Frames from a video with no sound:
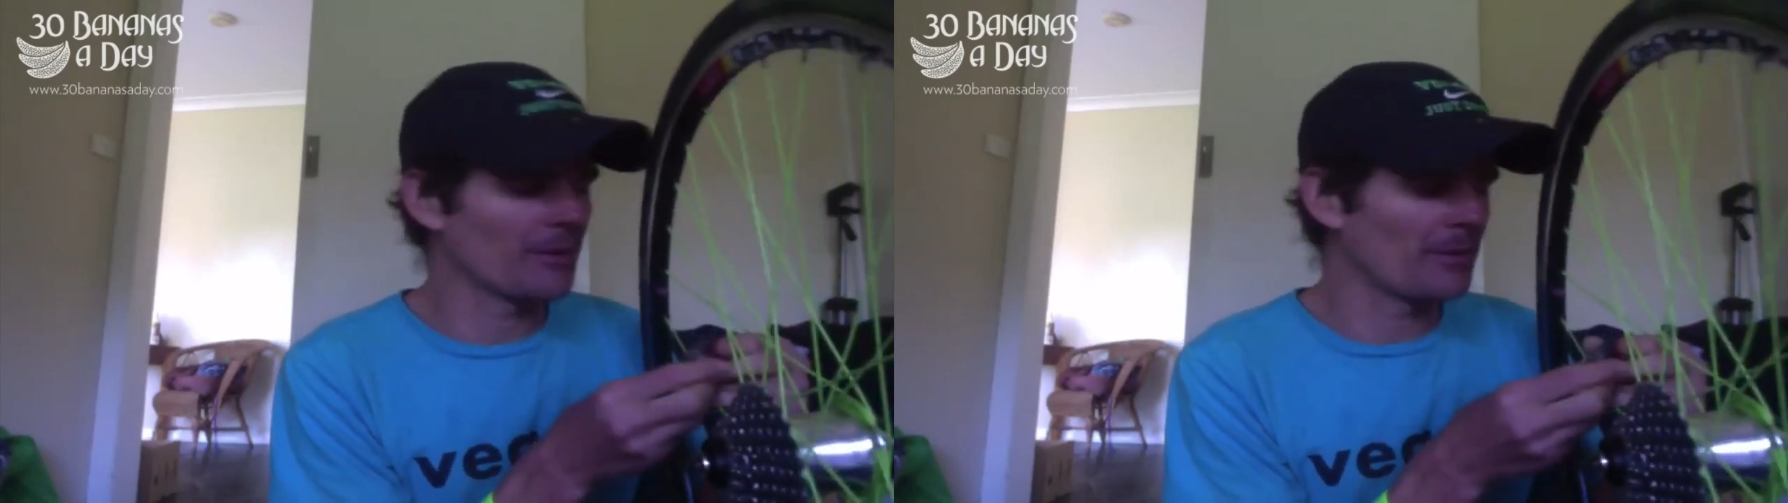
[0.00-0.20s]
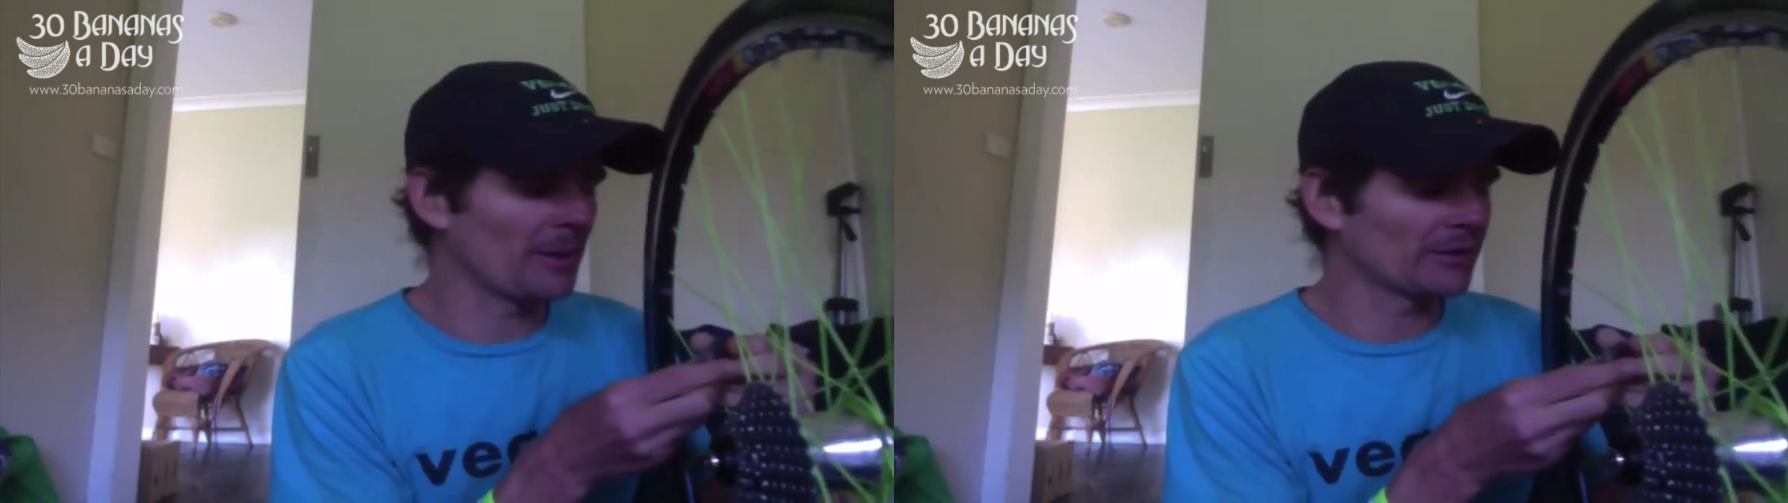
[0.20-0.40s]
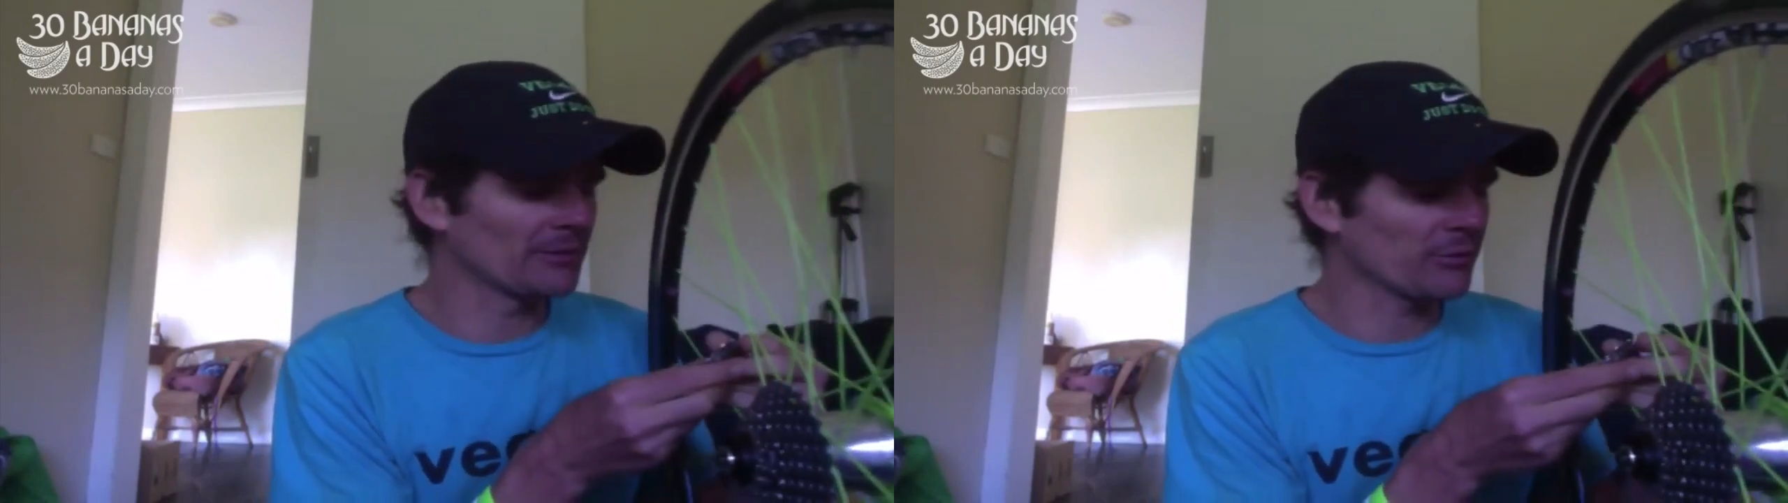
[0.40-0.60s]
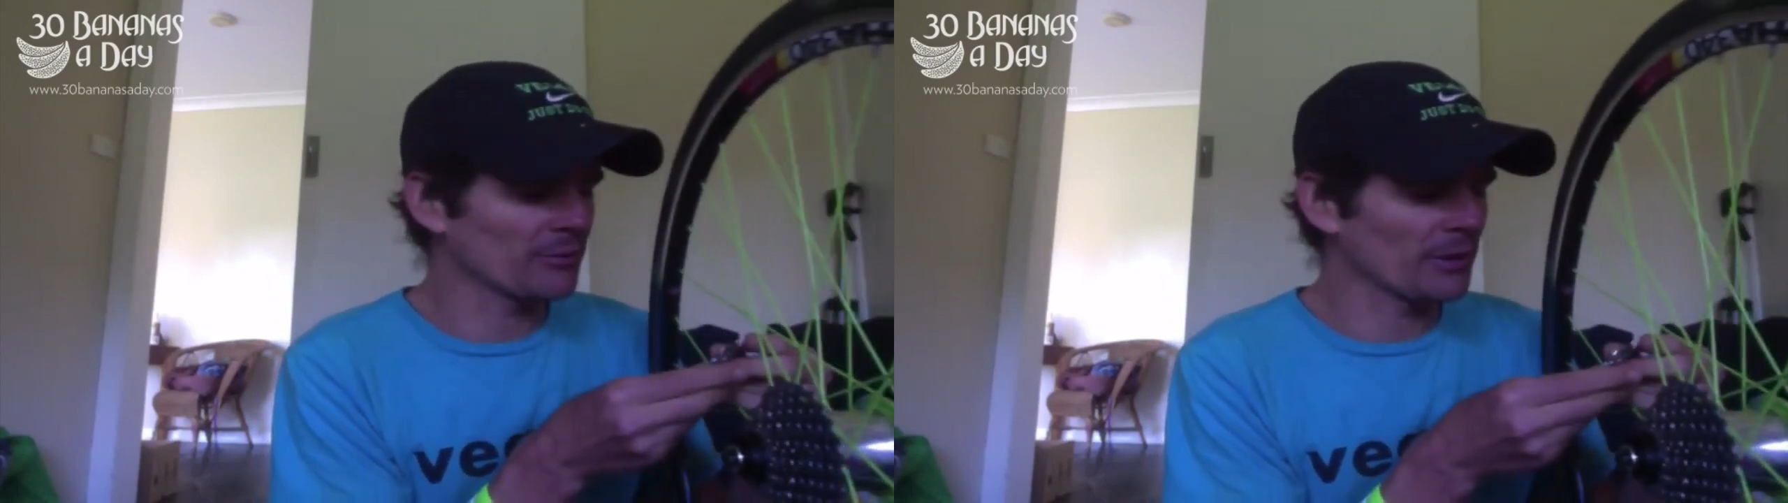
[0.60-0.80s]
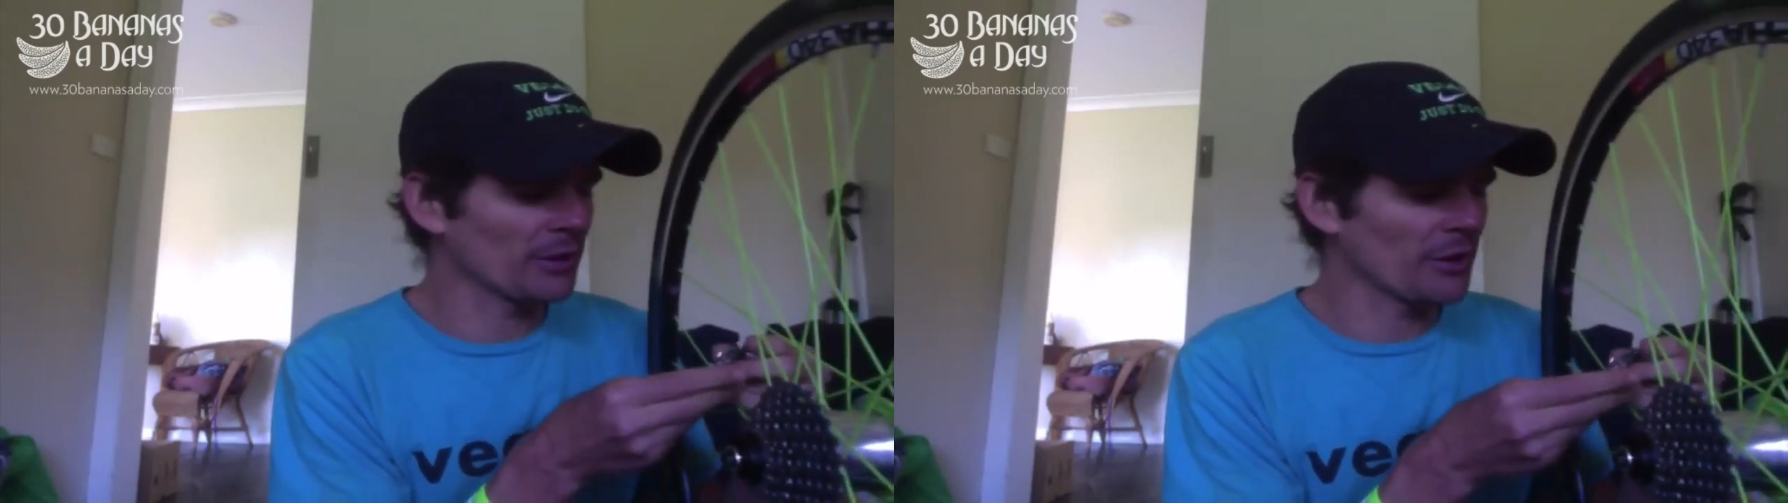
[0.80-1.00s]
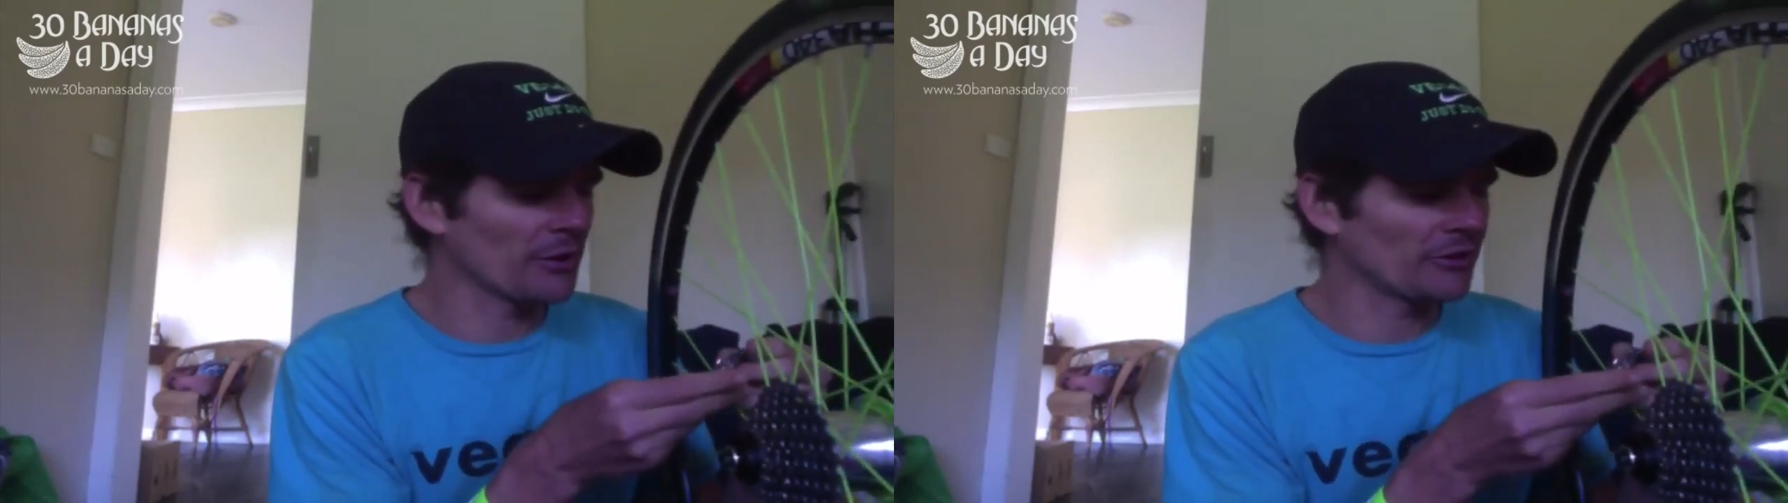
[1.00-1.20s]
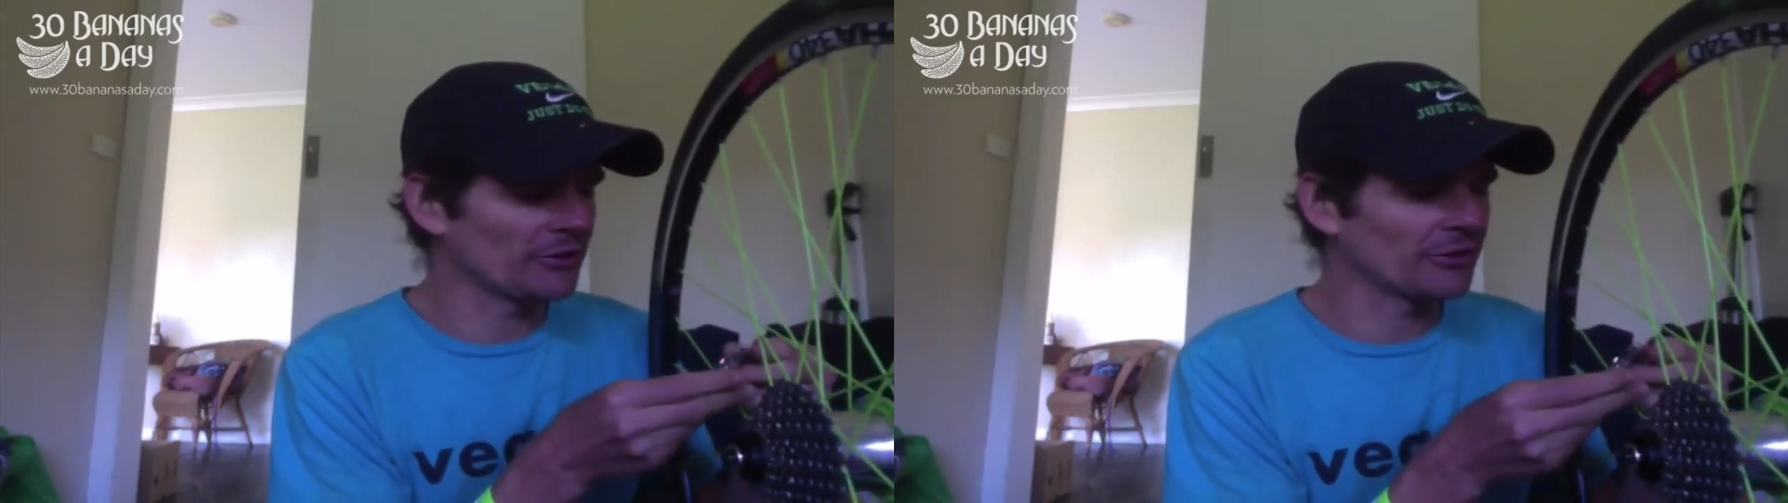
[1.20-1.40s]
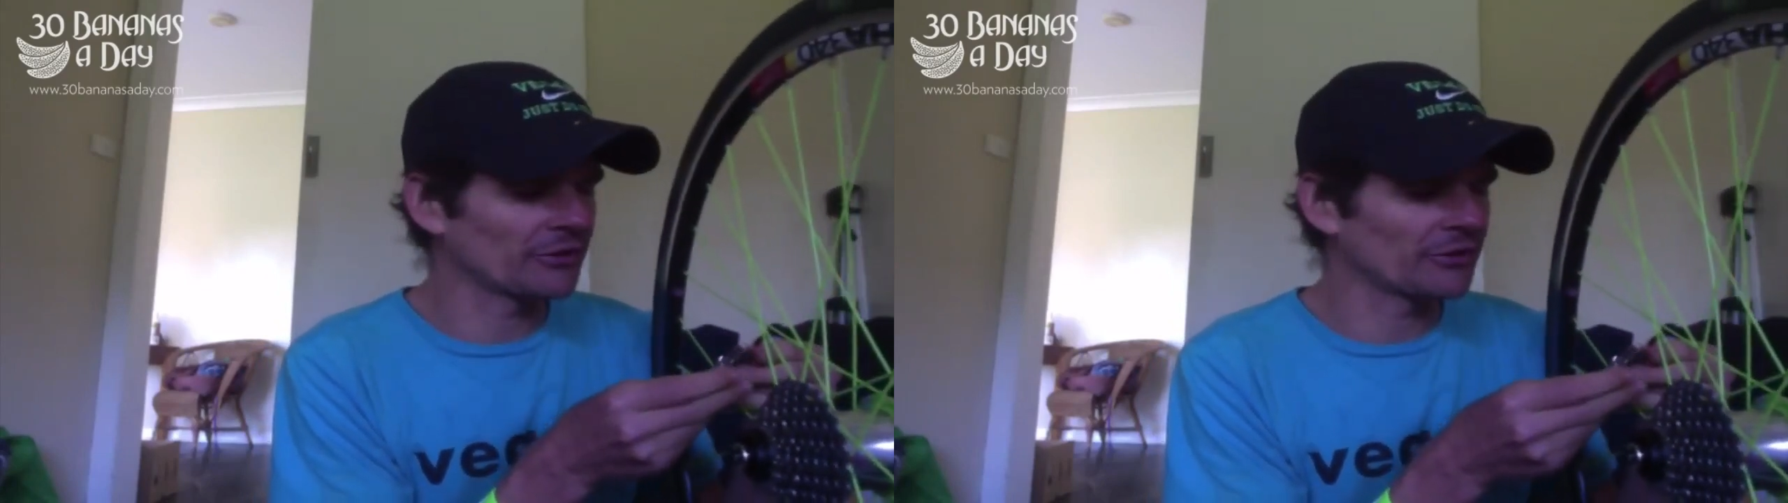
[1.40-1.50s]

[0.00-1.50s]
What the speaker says: The biggest improvement I notice is